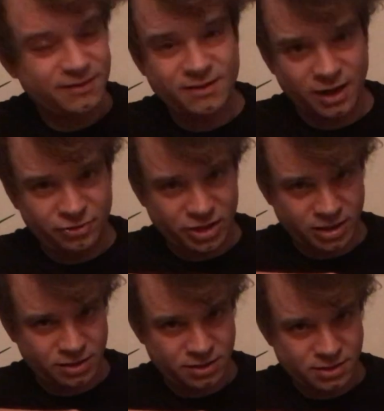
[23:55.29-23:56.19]

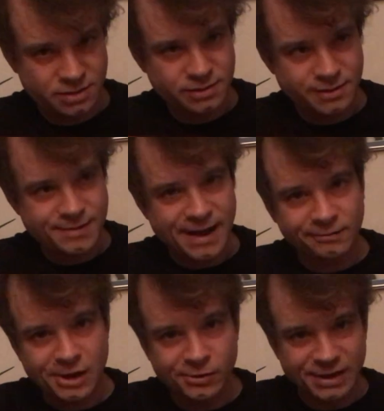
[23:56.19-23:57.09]
touching
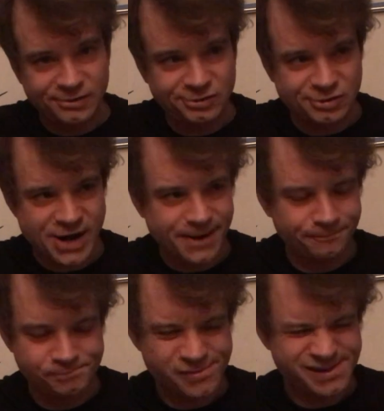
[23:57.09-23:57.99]
that low E string,
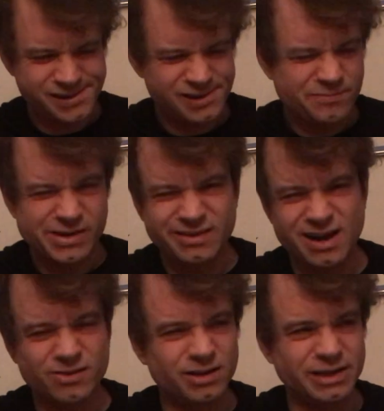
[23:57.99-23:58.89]
but it's
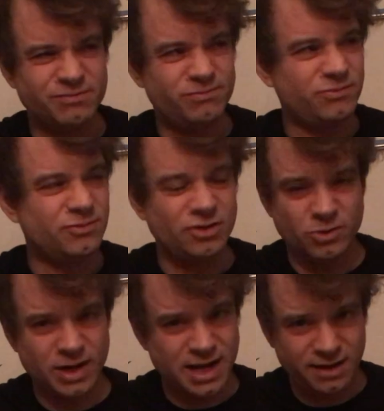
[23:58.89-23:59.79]
not really
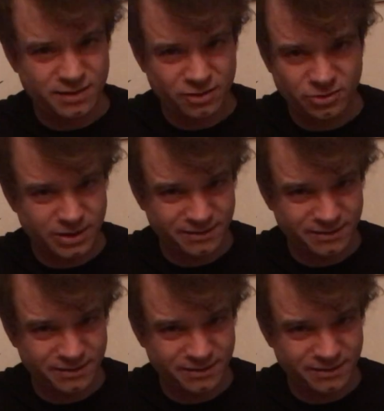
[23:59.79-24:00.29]
doing anything to it.